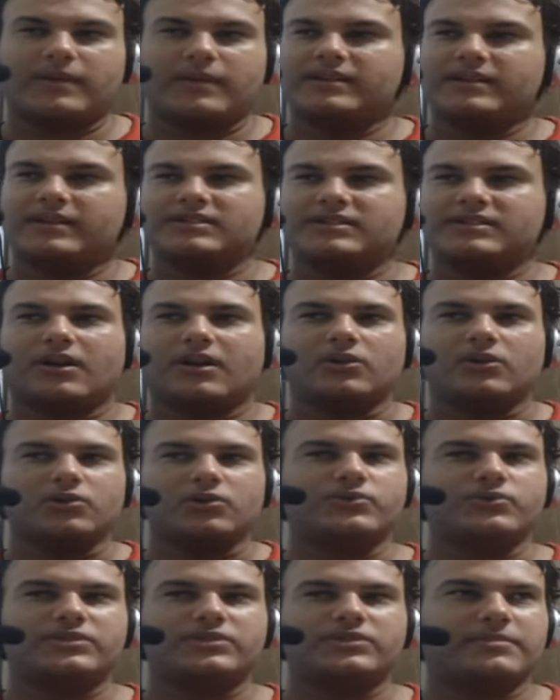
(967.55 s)
He's not
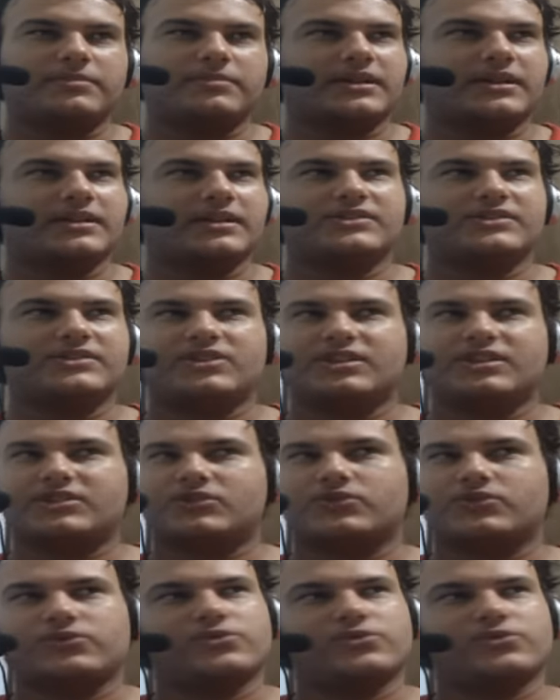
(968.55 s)
losing because
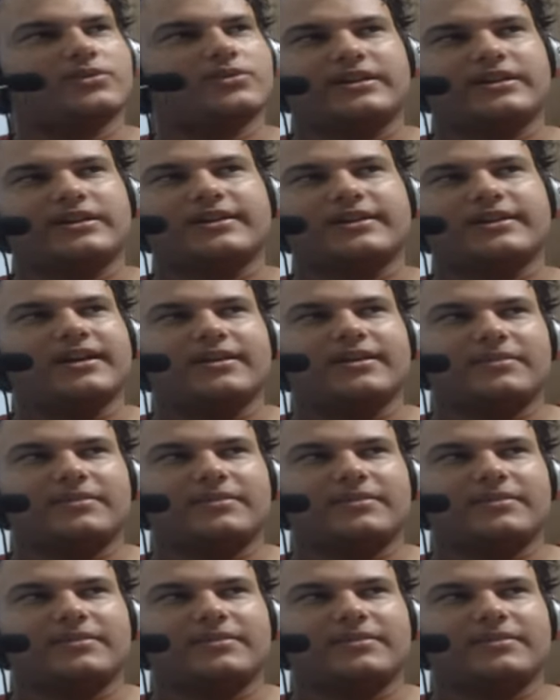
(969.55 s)
just to like